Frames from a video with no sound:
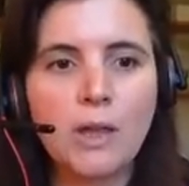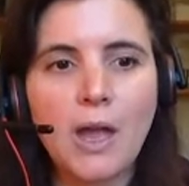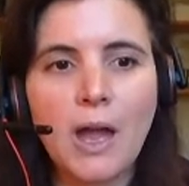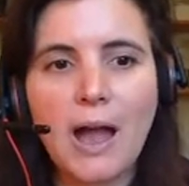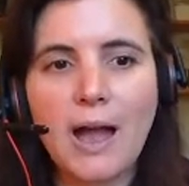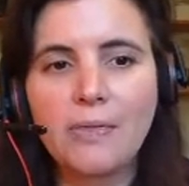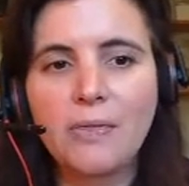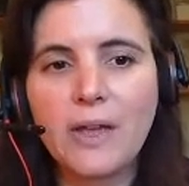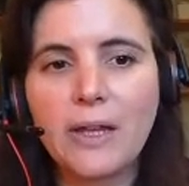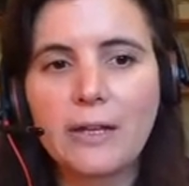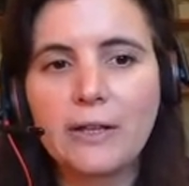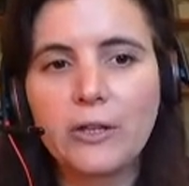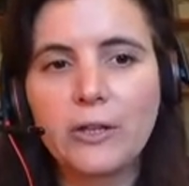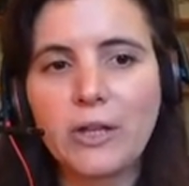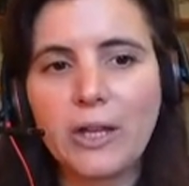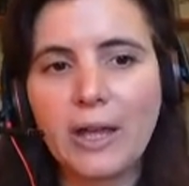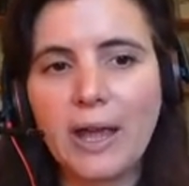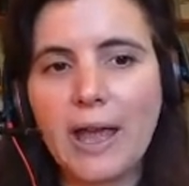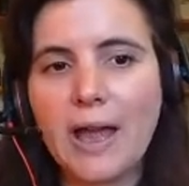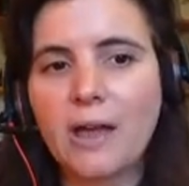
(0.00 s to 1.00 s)
And then
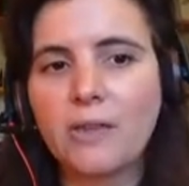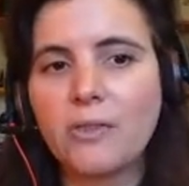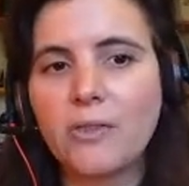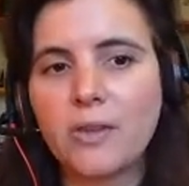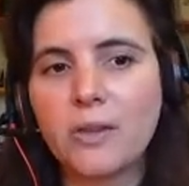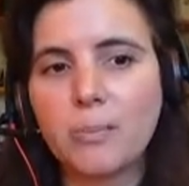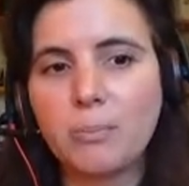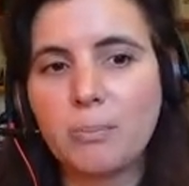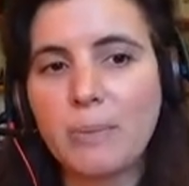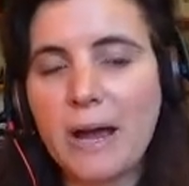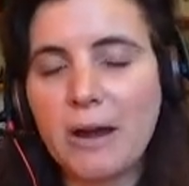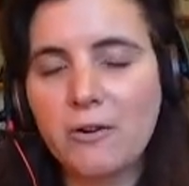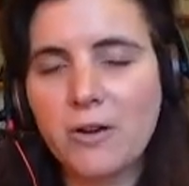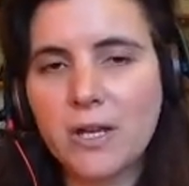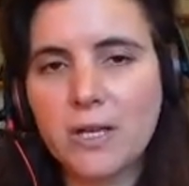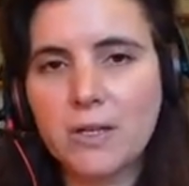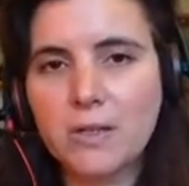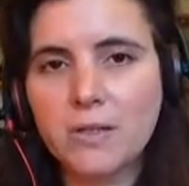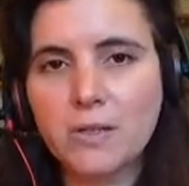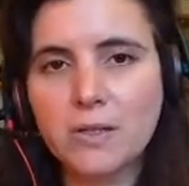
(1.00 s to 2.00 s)
looking at the
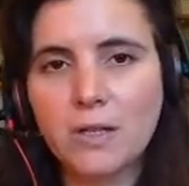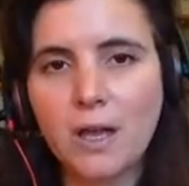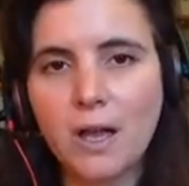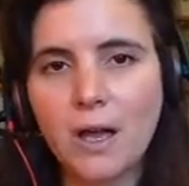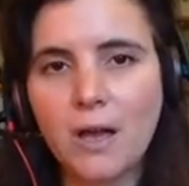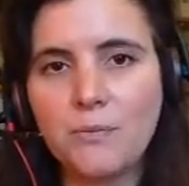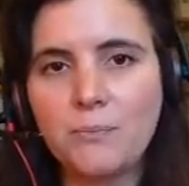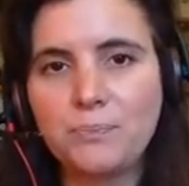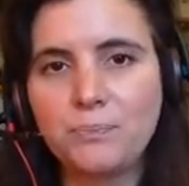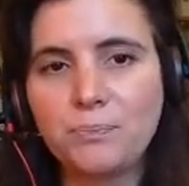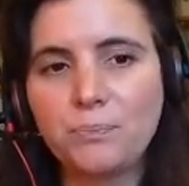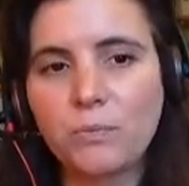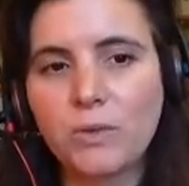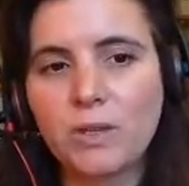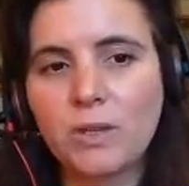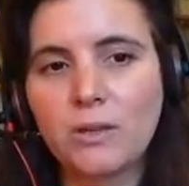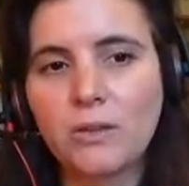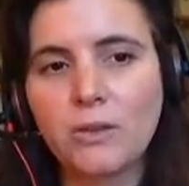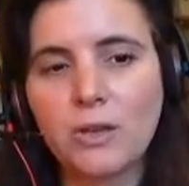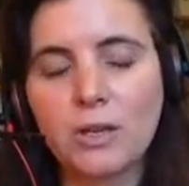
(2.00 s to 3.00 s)
barriers
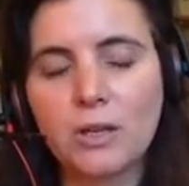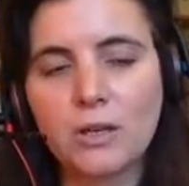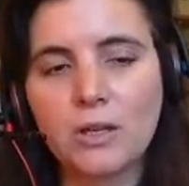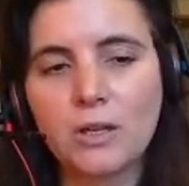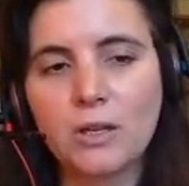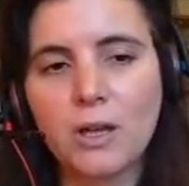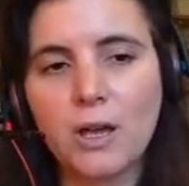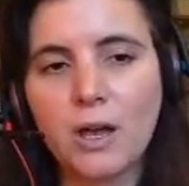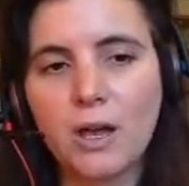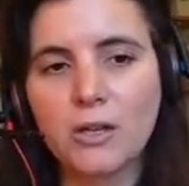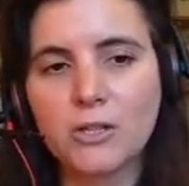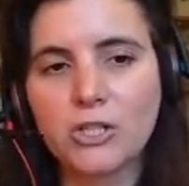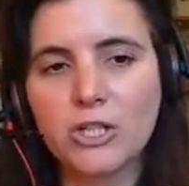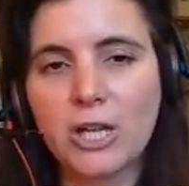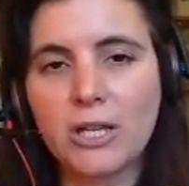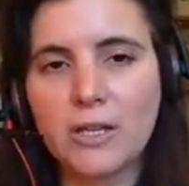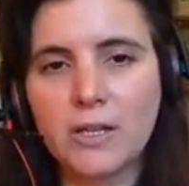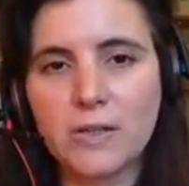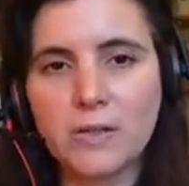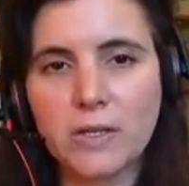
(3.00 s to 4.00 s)
that
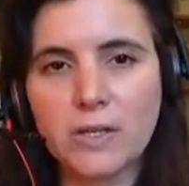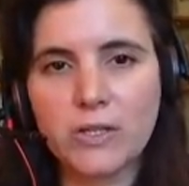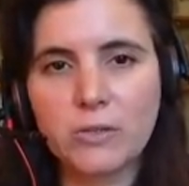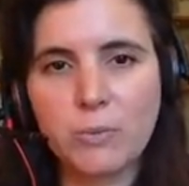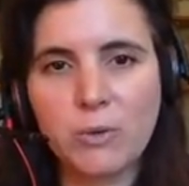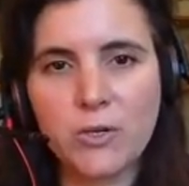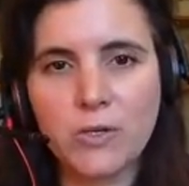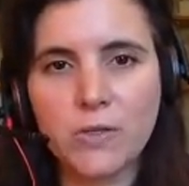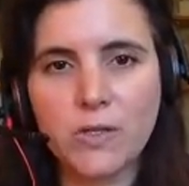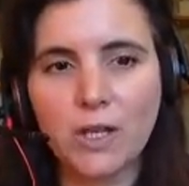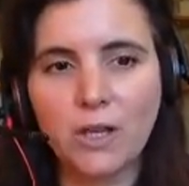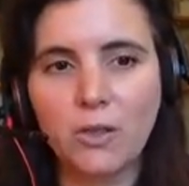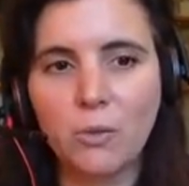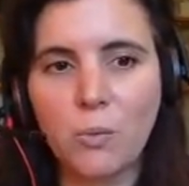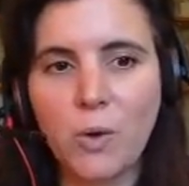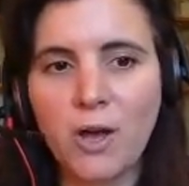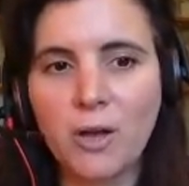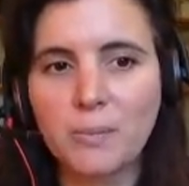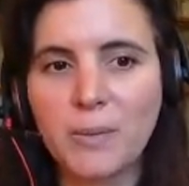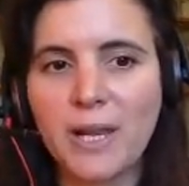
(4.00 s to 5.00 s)
Shani is experiencing in the
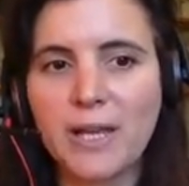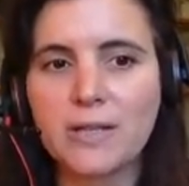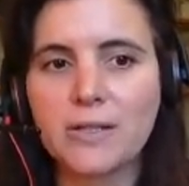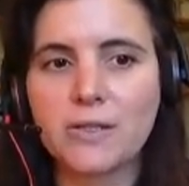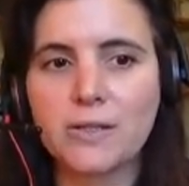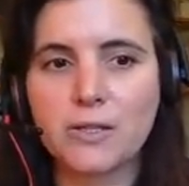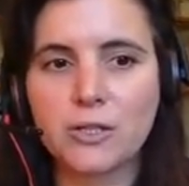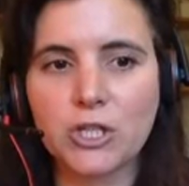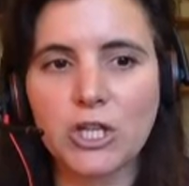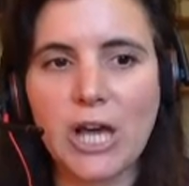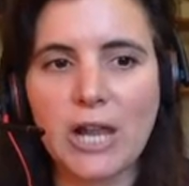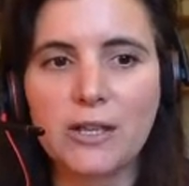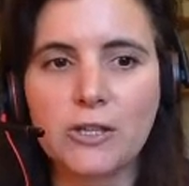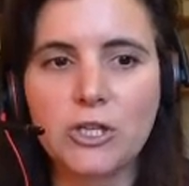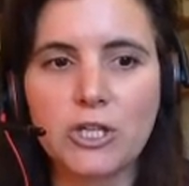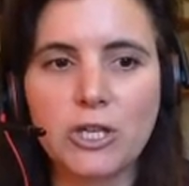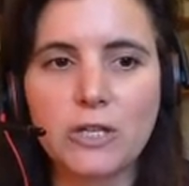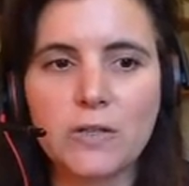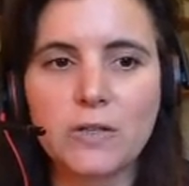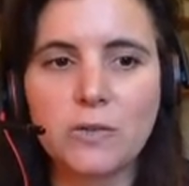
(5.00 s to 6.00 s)
workplace, the
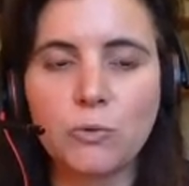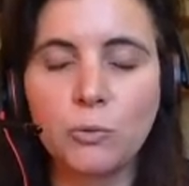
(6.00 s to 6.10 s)
challenges,